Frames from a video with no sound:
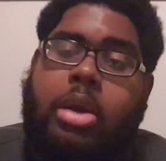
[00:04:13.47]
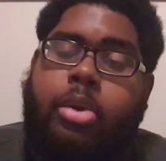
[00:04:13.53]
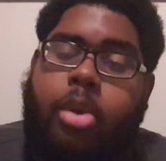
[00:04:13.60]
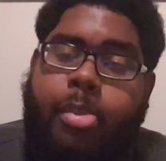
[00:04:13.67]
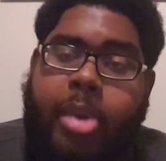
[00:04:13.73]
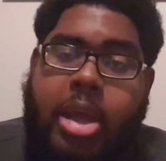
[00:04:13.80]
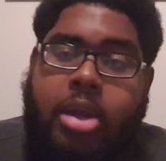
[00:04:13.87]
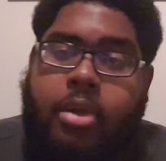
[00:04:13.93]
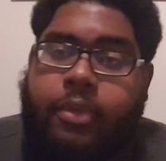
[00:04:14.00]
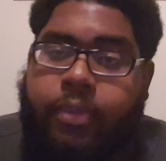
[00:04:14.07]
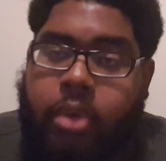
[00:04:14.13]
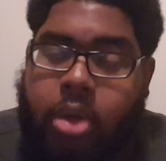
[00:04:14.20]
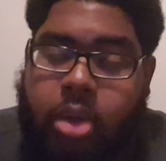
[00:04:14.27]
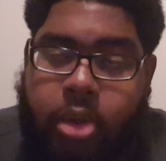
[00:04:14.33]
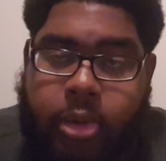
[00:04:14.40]
the back of
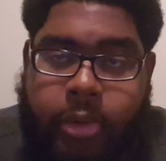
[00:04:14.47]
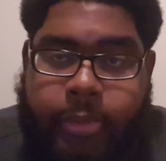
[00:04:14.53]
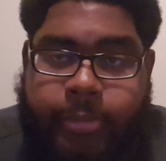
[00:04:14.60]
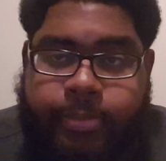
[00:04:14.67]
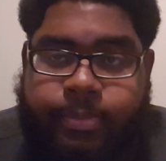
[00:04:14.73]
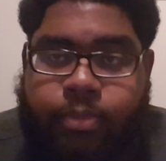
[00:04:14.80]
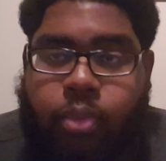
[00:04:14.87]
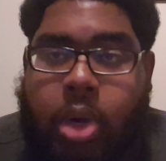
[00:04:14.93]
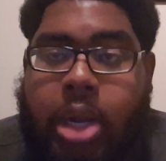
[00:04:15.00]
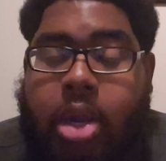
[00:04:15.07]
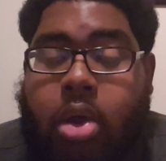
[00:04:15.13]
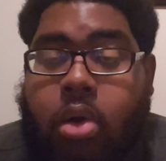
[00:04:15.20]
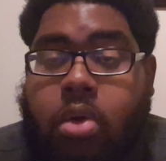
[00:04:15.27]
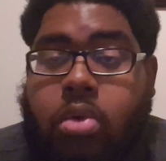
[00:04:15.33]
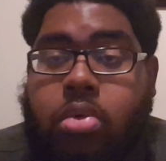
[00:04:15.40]

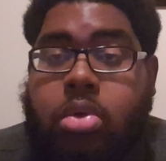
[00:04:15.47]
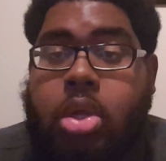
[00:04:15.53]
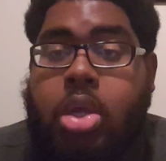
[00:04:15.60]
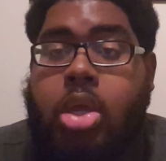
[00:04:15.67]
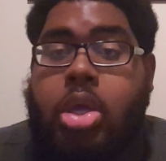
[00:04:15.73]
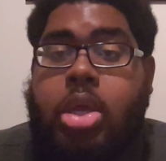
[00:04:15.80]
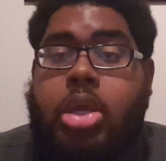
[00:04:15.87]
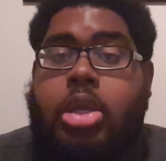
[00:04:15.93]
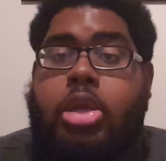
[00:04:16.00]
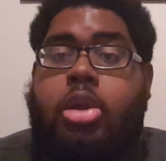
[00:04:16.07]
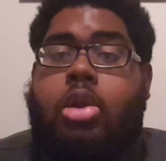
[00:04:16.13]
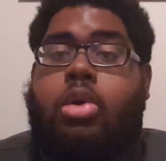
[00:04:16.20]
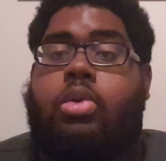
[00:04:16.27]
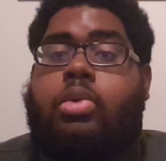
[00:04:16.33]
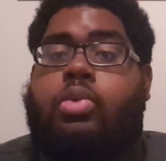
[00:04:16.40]
Rockhold,
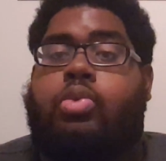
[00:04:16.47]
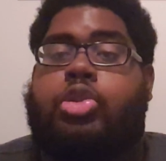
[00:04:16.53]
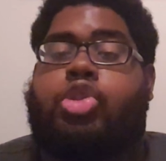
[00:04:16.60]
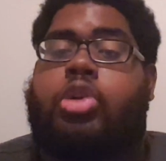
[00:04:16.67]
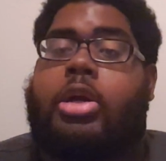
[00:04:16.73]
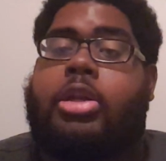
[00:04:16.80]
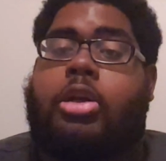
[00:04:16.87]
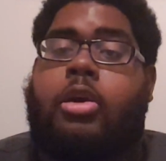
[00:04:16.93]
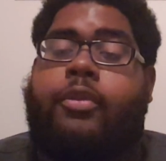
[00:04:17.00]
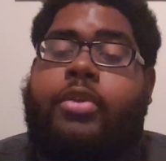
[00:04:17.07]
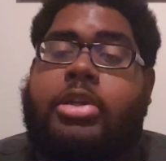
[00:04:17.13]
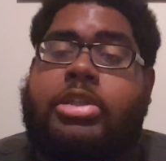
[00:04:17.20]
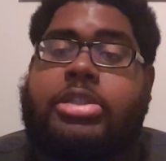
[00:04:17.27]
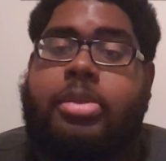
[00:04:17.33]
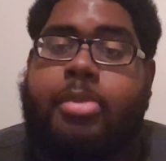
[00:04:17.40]
was trying to go for
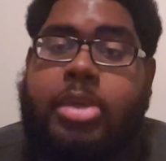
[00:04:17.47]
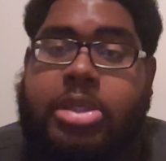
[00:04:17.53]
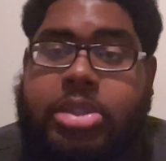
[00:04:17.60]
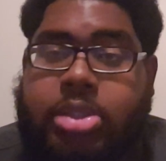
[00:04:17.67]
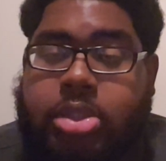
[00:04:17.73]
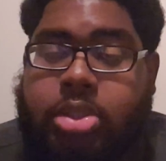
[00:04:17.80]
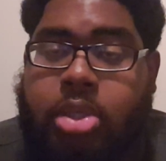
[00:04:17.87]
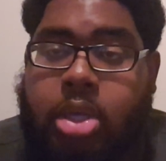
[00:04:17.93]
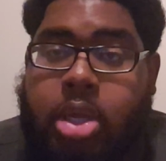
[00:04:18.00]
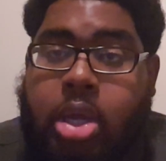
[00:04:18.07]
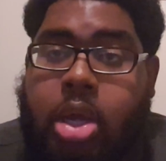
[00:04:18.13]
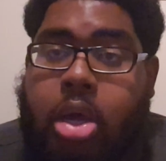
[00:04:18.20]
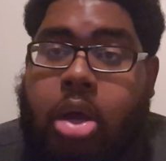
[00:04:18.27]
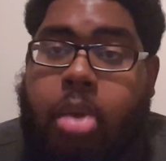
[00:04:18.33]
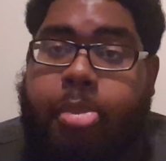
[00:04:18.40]
the submission.
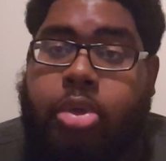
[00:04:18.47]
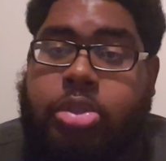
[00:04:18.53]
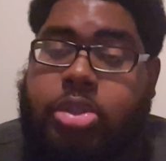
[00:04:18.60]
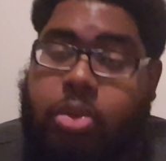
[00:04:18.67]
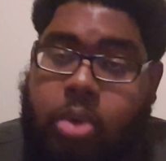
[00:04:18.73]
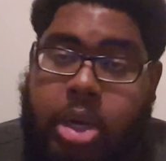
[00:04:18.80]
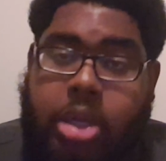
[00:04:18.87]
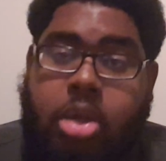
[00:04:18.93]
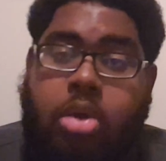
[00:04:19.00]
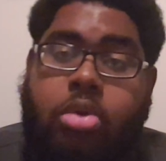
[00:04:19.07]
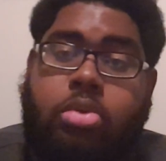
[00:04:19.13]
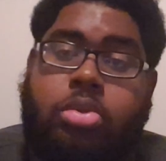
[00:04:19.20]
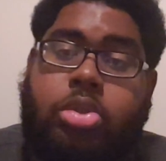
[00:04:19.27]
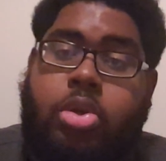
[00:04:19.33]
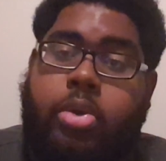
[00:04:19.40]
But to
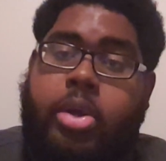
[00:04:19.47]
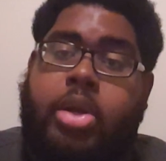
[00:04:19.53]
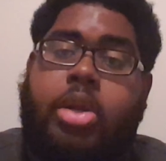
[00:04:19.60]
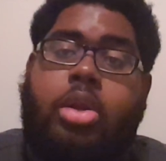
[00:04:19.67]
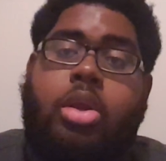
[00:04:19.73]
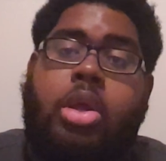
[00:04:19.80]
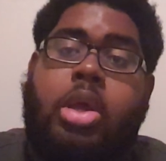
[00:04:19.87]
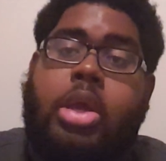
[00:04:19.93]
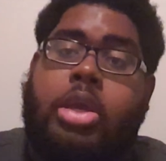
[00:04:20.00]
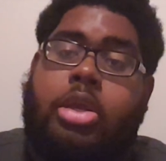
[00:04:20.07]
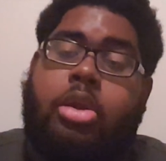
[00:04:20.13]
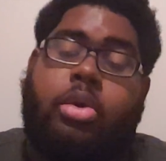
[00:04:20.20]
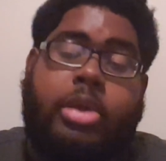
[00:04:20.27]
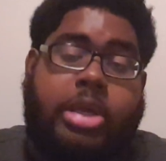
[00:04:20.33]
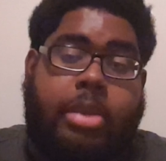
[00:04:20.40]
Rockhold's credit,
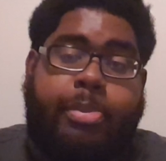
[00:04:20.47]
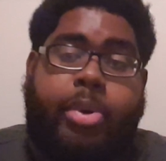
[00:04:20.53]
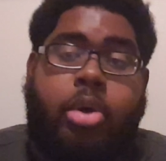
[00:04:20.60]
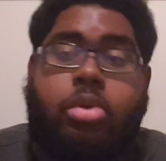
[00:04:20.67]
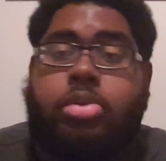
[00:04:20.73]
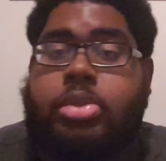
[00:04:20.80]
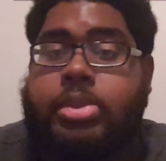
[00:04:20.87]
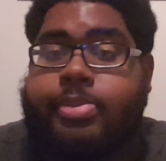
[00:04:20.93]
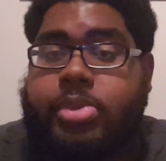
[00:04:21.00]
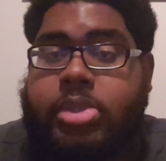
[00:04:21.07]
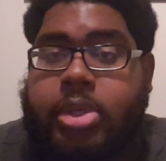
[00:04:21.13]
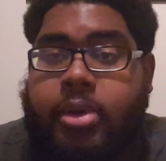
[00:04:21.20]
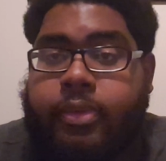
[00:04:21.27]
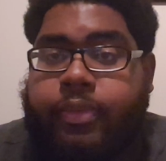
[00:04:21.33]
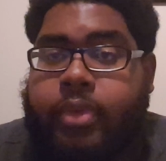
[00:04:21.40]
he composed
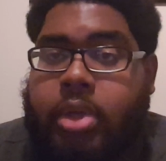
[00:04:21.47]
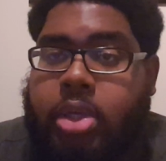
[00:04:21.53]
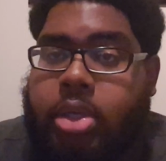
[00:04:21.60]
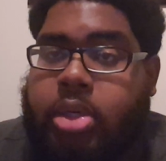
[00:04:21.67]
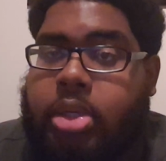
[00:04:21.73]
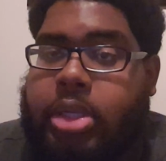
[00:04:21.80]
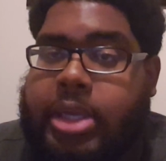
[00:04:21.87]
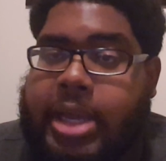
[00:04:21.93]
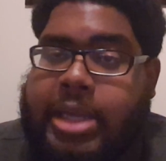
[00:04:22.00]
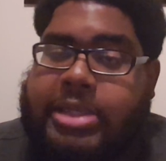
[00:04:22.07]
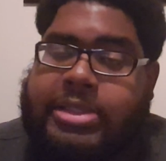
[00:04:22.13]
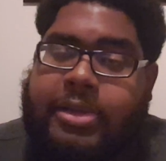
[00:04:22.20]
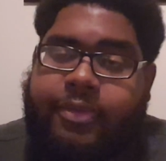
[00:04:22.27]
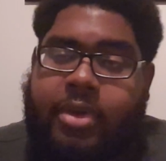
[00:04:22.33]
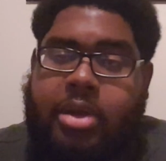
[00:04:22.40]
himself and he got
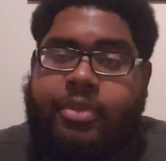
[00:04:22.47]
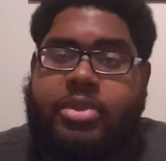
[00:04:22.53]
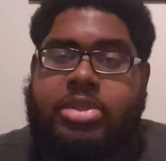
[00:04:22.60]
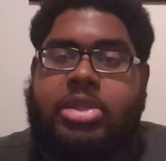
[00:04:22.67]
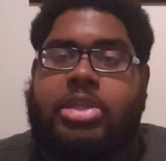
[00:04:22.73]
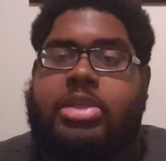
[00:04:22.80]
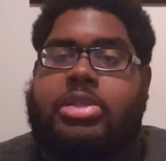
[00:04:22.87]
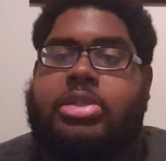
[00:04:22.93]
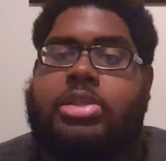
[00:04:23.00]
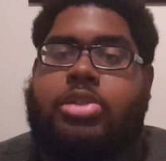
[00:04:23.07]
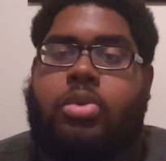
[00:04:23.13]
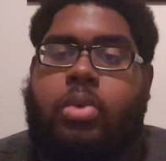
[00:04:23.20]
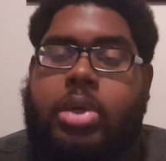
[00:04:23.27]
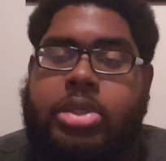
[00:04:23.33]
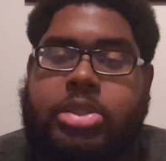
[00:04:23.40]
himself out of a sticky
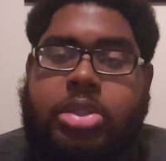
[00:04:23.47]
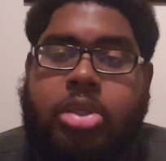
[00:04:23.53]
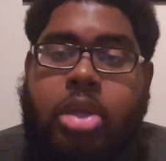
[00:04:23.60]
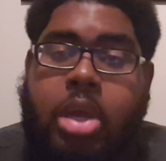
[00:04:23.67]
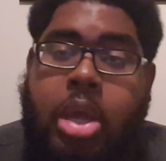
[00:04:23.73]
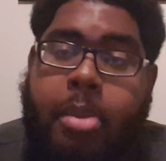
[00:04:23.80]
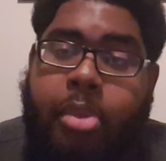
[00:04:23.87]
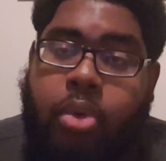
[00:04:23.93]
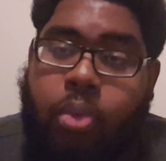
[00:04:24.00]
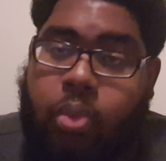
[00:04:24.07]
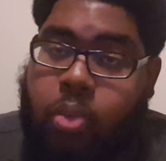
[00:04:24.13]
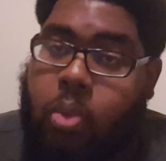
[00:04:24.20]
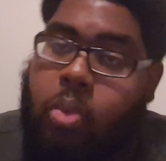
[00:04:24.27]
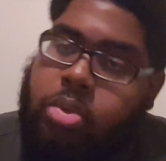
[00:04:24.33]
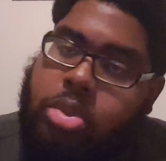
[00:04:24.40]
situation. But,
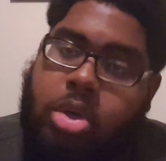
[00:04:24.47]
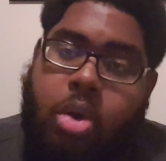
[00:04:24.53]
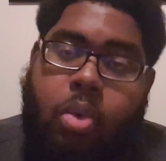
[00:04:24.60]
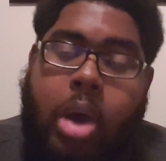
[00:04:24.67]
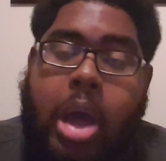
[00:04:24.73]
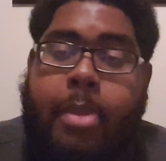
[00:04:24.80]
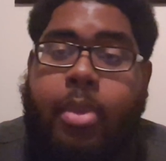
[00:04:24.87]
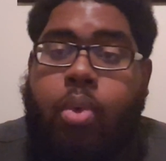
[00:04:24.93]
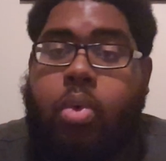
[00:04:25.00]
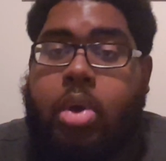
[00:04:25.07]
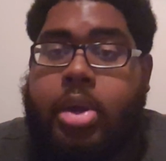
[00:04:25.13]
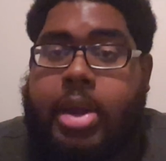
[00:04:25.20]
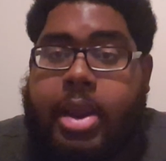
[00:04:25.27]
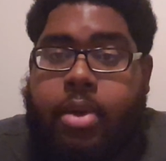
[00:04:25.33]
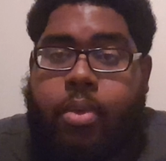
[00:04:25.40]
Weidman
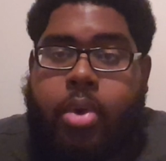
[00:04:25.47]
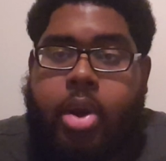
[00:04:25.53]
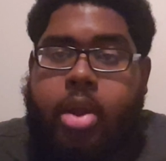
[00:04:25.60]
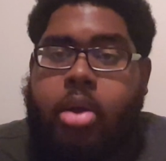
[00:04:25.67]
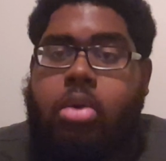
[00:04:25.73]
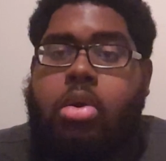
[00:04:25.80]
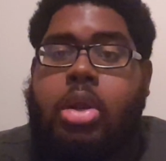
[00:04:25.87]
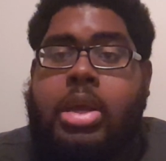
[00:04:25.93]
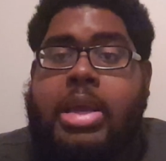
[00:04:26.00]
won that round.